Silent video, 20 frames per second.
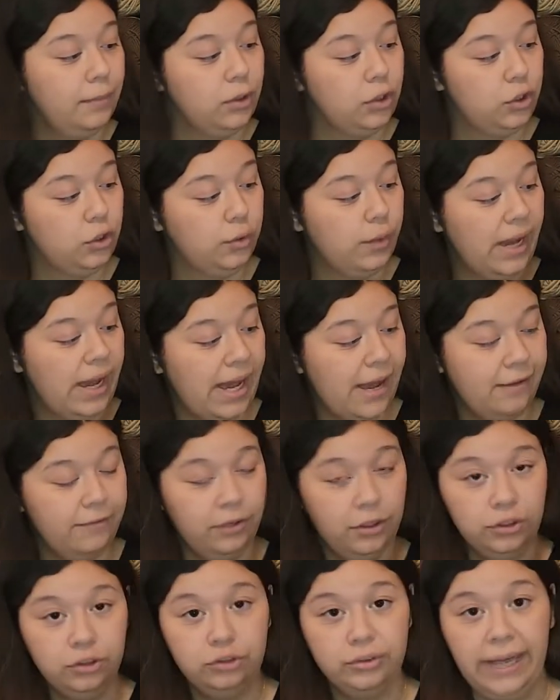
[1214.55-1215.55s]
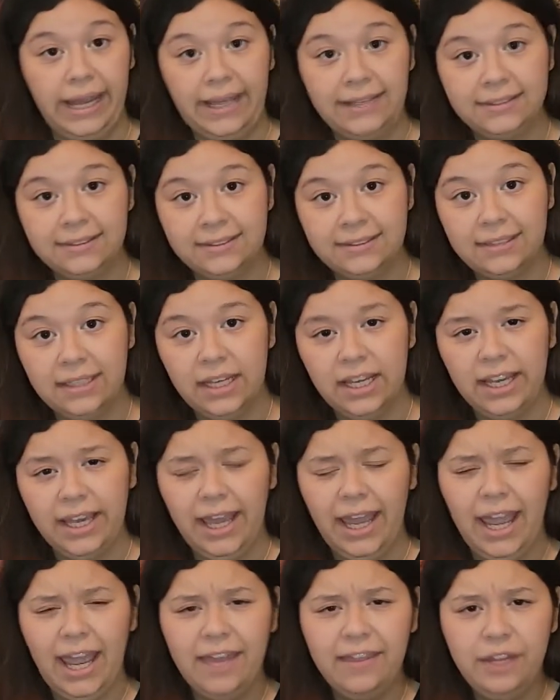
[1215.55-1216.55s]
You have her dress,
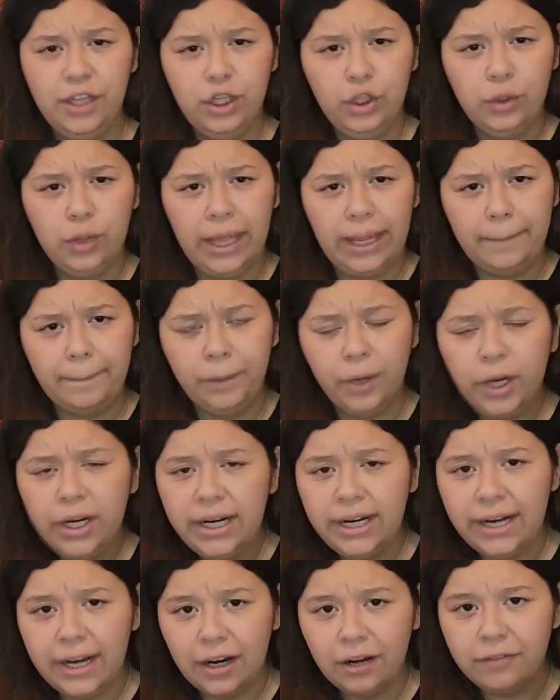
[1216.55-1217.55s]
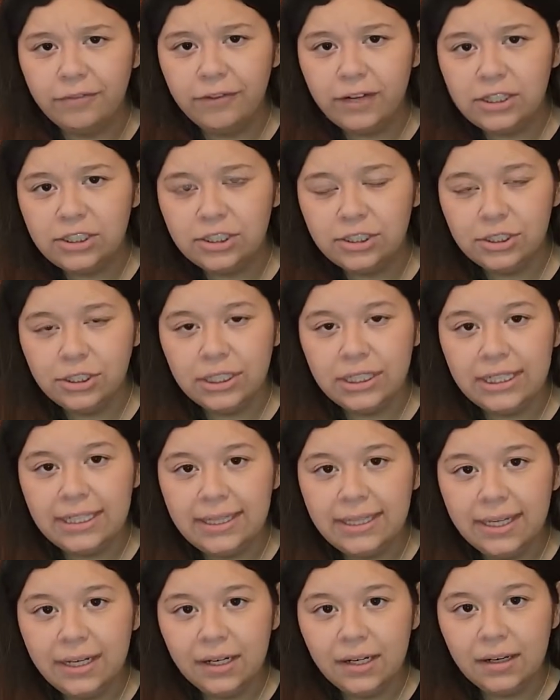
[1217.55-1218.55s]
and then you like put an air freshener
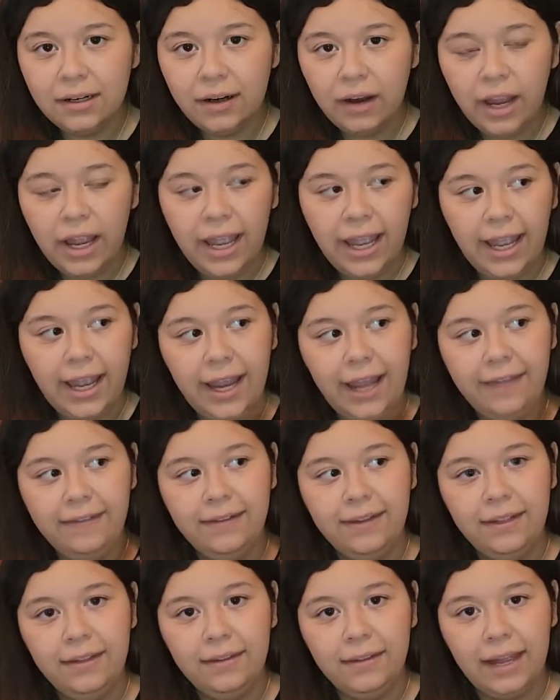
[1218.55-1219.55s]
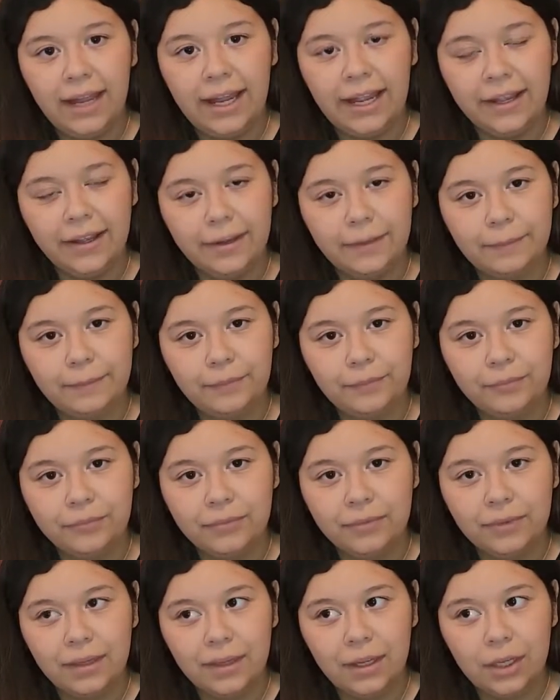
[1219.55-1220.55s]
in there, and then like
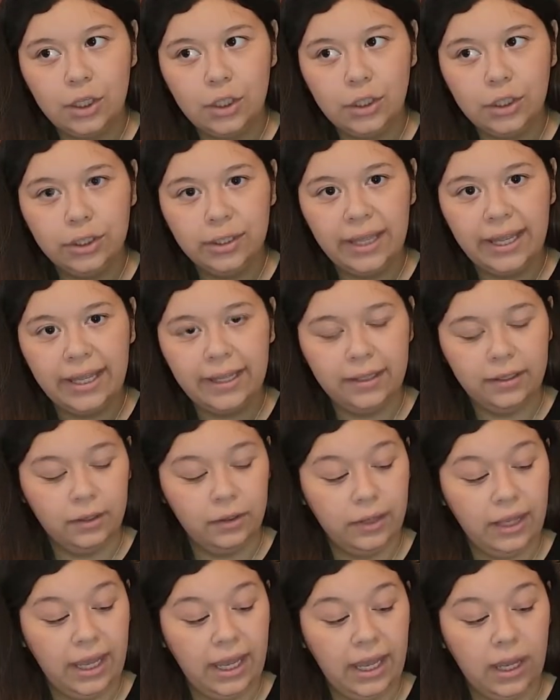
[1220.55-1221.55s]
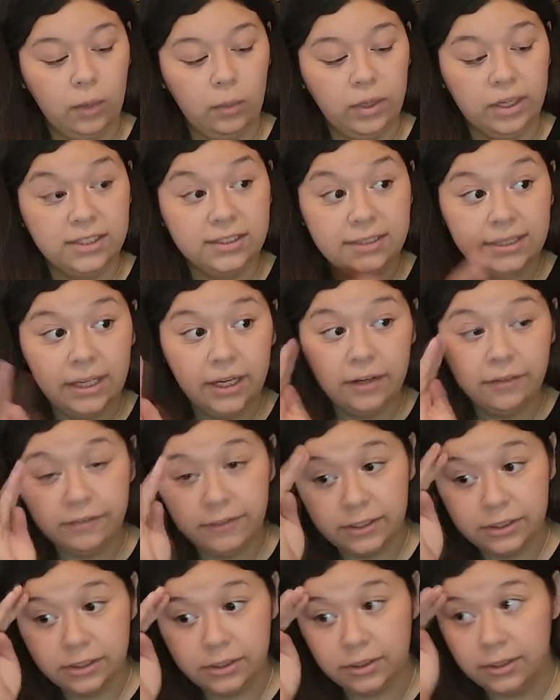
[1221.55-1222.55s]
you're like, okay, where's the air
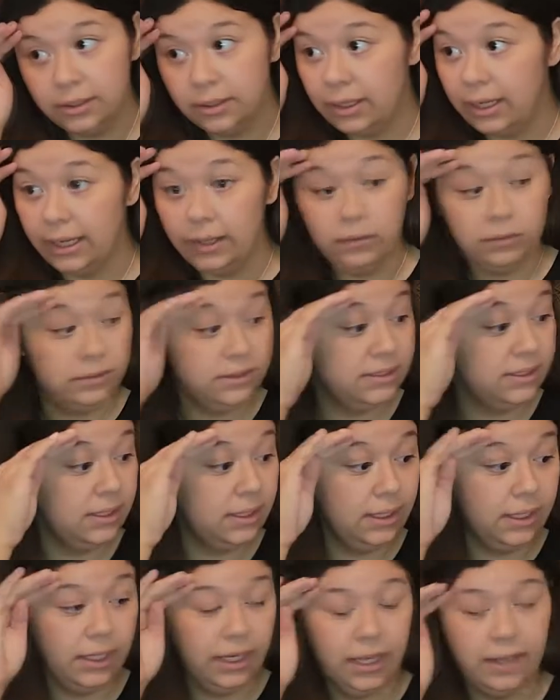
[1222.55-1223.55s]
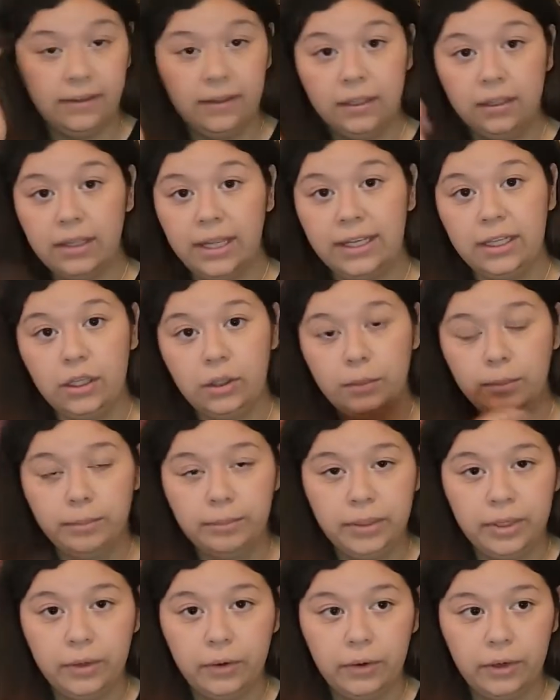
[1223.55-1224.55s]
freshener? I don't see it. And then like you
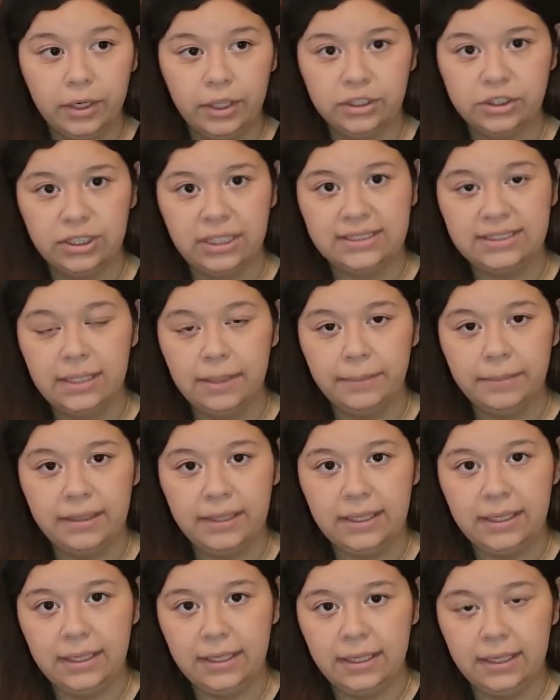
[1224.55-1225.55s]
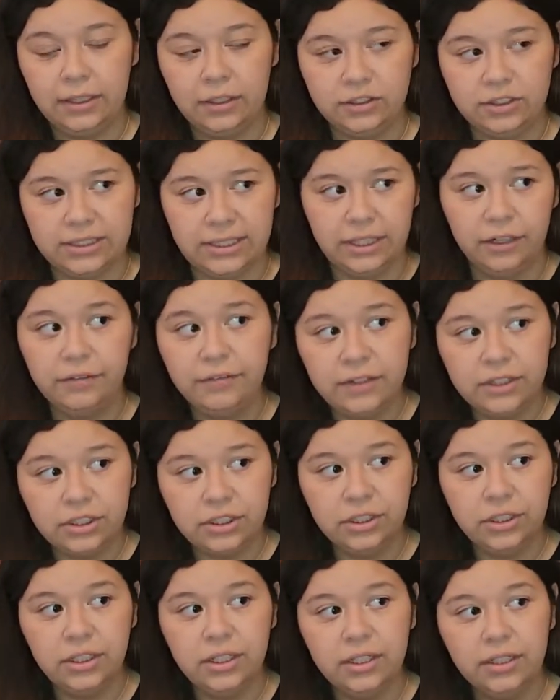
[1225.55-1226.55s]
pull her dress up, and then there's an air
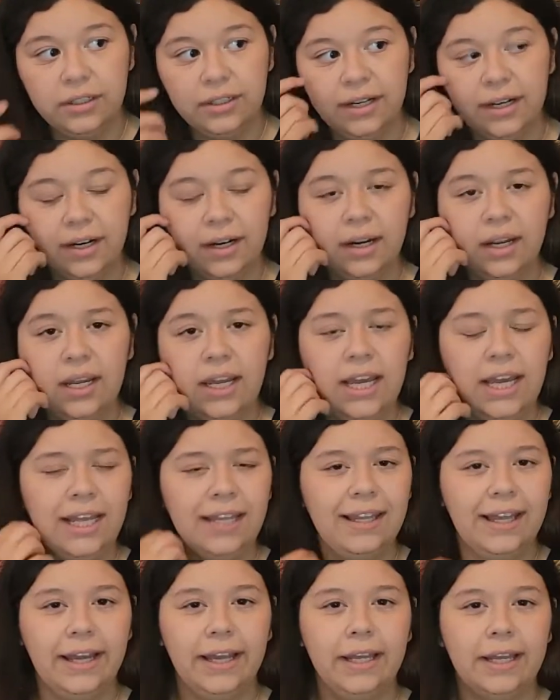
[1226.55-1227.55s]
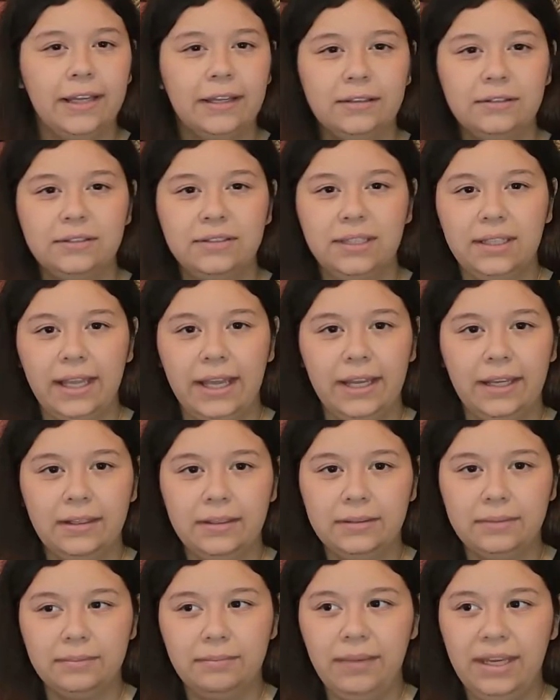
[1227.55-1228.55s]
freshener under there, like to
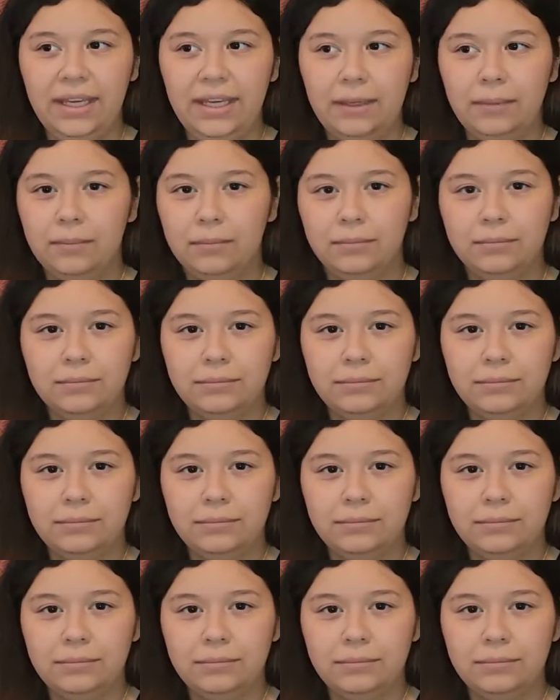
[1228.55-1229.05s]
like make it